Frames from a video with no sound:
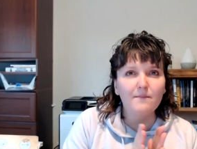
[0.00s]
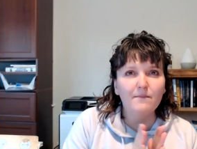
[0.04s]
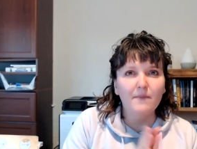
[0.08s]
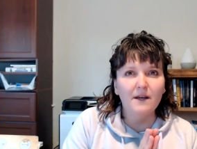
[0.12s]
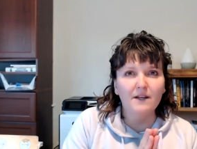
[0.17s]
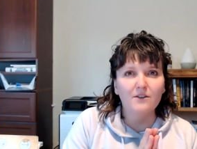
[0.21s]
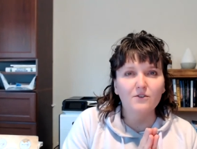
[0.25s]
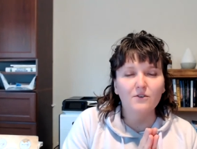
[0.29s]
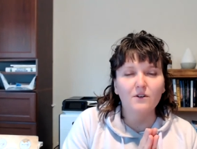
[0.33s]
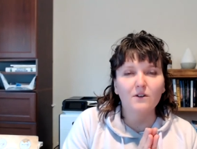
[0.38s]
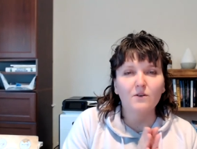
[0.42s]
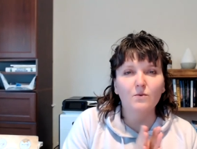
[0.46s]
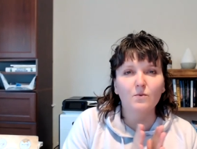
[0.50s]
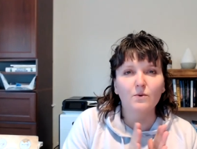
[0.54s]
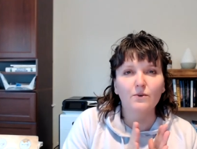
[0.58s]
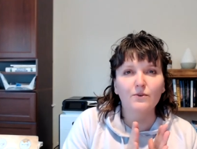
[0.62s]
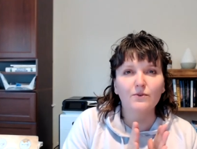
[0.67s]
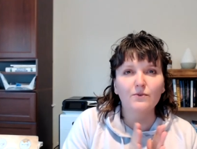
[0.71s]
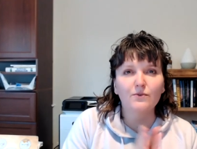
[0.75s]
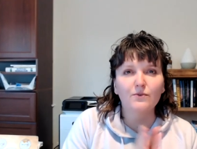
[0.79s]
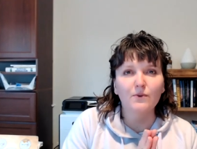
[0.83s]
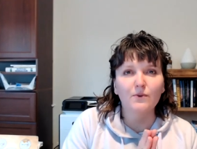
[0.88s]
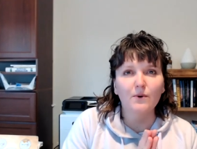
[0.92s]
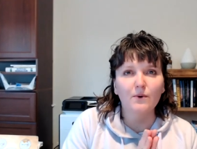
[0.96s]
the metric
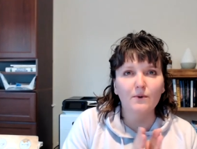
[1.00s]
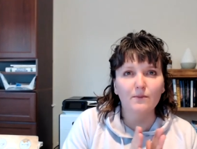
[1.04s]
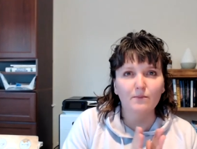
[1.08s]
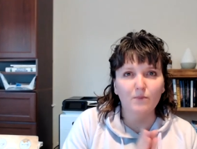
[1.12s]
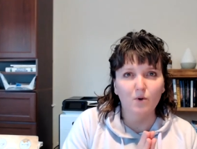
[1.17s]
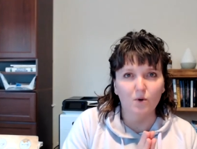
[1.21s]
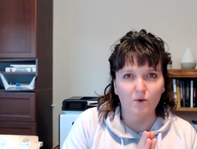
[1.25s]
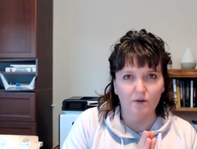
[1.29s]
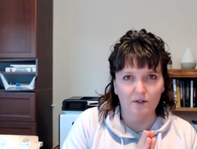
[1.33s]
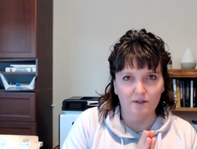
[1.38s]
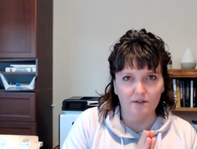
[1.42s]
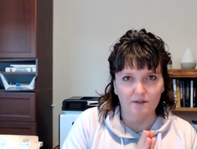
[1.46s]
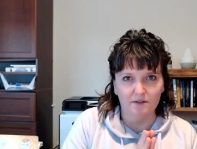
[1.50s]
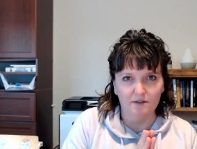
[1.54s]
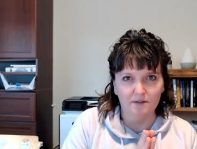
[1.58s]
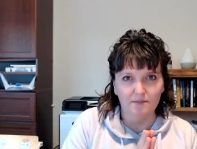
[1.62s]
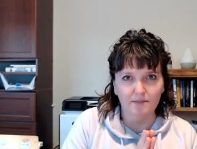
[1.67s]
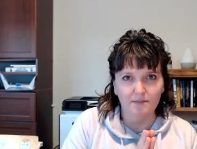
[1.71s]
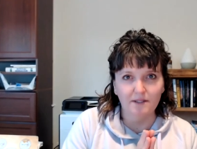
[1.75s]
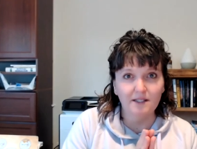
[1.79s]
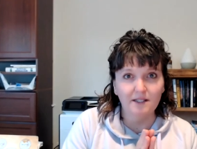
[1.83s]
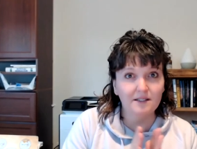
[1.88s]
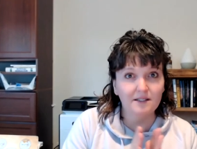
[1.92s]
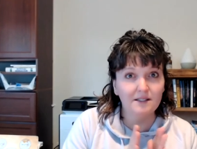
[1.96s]
was so important,
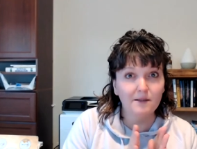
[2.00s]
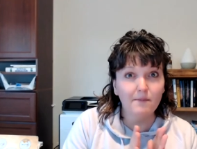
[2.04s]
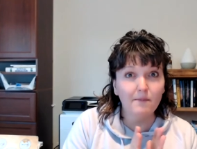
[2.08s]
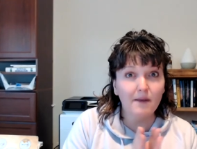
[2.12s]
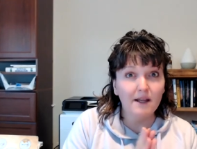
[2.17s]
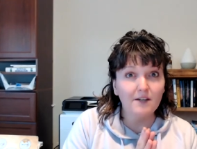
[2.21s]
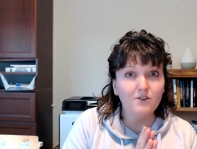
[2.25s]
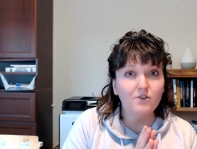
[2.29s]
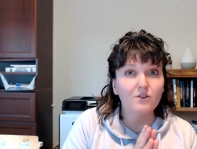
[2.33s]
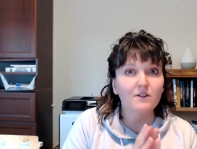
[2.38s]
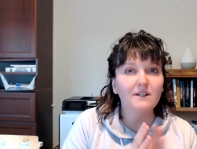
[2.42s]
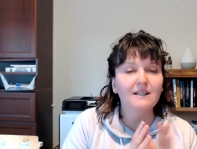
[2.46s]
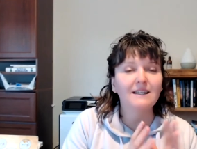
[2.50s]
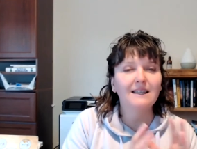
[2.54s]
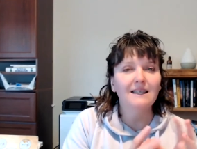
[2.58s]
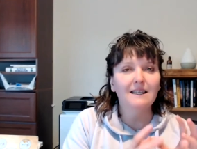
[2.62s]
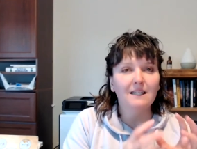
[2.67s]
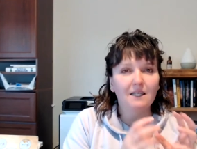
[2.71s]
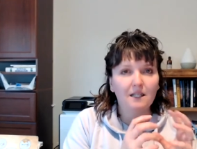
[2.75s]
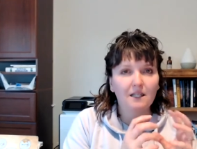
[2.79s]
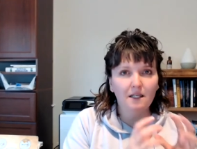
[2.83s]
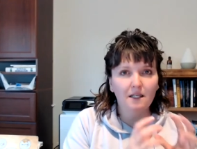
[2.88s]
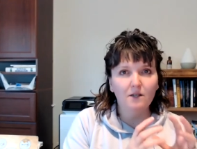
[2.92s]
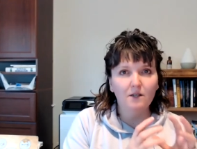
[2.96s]
because the metric
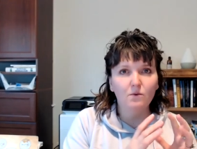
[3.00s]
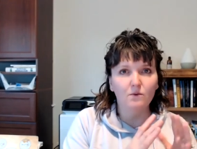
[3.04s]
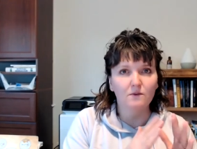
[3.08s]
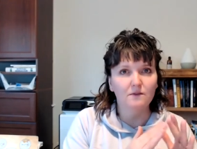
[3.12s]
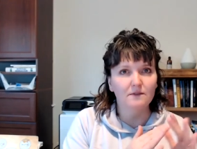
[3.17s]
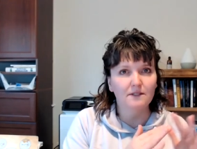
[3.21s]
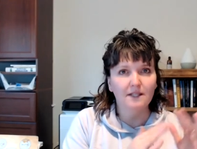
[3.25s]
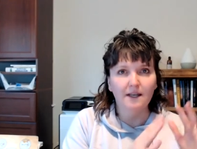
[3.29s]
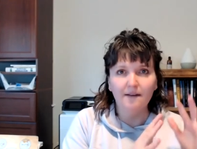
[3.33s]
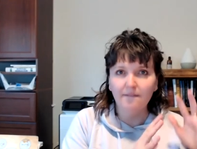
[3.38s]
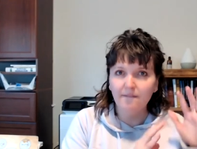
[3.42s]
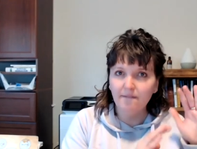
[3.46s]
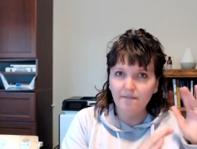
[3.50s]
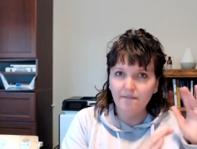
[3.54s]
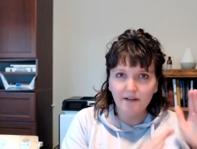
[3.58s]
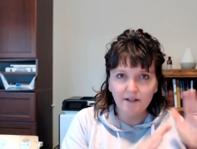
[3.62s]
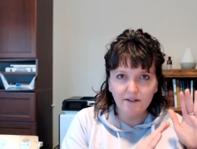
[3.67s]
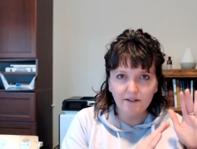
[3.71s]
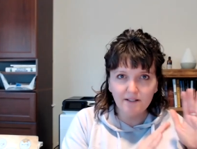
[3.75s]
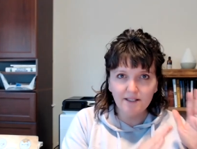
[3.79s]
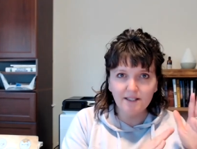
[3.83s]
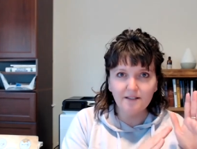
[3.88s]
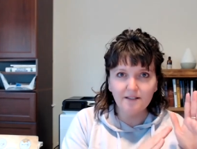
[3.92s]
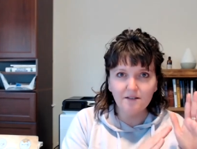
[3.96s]
equaled a
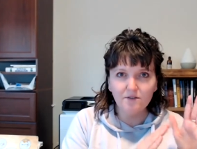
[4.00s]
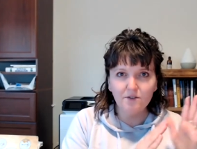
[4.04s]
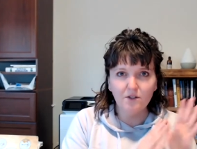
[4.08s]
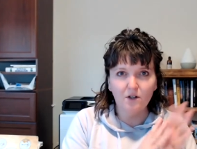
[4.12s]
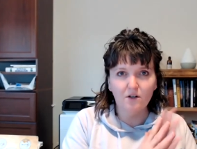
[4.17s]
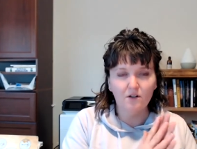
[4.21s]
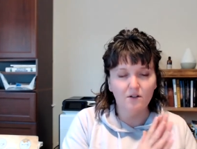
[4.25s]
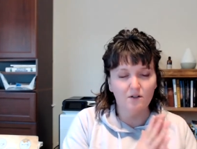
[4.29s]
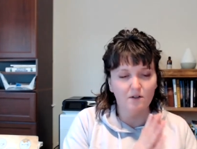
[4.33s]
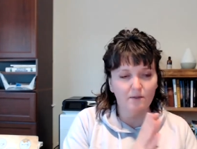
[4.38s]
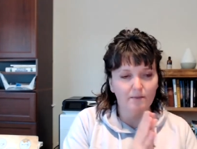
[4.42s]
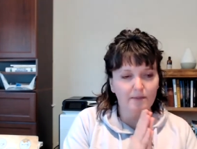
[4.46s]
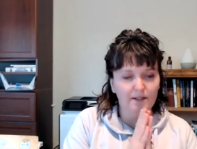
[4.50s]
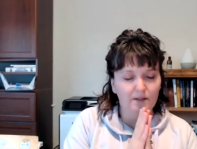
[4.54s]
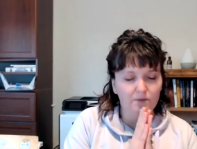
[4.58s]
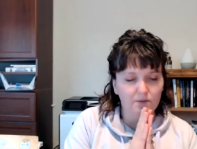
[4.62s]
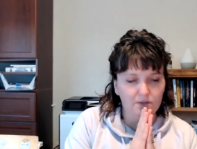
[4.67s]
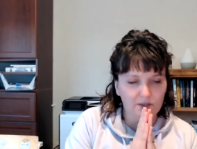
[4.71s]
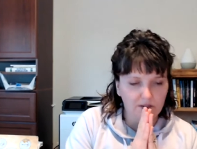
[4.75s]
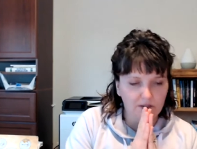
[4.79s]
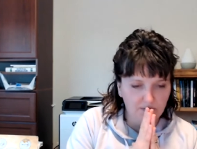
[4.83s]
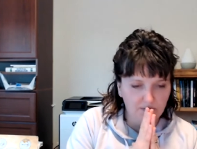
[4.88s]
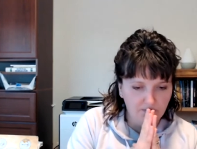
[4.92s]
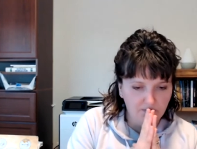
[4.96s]
very little dollar
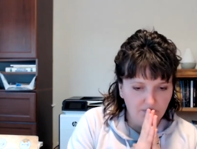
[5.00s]
amount.